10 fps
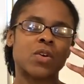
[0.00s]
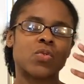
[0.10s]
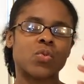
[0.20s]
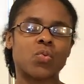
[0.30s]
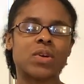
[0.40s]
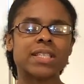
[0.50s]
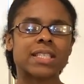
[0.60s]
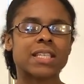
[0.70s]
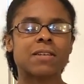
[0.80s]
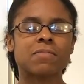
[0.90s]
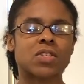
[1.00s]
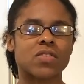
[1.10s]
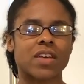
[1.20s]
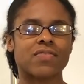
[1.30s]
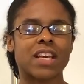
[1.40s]
wisdom so
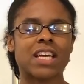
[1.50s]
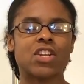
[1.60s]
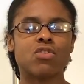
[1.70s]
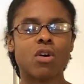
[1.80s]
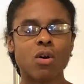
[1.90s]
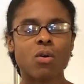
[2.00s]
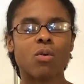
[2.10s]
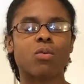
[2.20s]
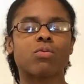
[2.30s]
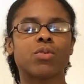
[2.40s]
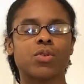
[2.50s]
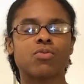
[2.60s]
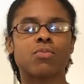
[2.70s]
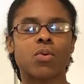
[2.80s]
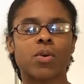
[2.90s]
that they know you
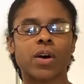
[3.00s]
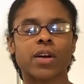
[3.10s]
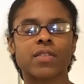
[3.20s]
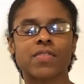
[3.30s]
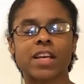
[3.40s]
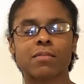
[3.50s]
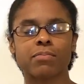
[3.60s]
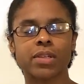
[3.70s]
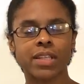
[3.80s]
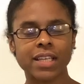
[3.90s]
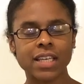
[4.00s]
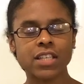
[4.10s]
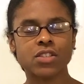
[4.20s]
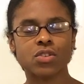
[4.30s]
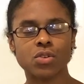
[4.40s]
more and that they can
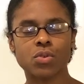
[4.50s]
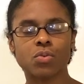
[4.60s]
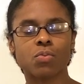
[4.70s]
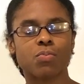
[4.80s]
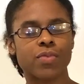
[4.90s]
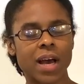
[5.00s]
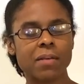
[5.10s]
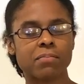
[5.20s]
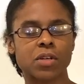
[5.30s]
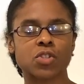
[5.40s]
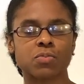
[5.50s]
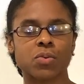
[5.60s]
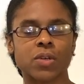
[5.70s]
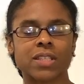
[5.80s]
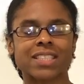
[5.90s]
please you that much
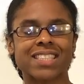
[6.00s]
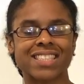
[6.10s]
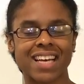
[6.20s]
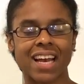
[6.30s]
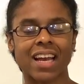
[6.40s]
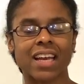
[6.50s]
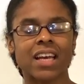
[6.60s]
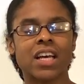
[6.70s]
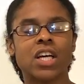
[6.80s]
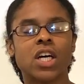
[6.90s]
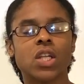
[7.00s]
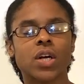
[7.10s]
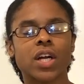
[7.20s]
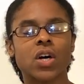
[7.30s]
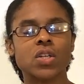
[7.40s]
more today. Lord,
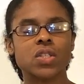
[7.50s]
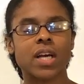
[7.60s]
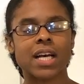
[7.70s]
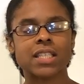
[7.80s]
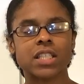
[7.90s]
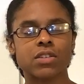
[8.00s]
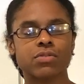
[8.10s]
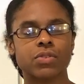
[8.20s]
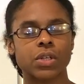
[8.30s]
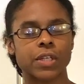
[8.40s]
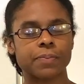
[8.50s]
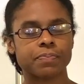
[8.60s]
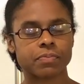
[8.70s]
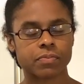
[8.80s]
I also ask you for